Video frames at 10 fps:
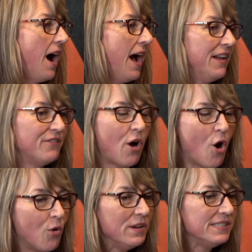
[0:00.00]
I've
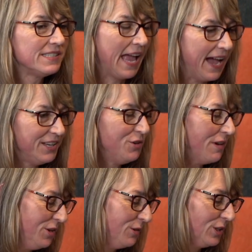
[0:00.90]
always had,
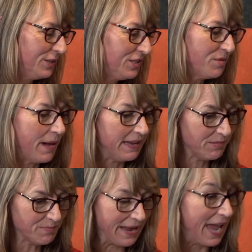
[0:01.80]
you alluded to
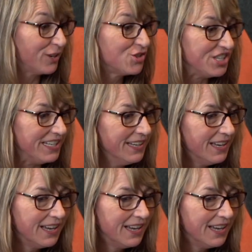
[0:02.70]
my energy.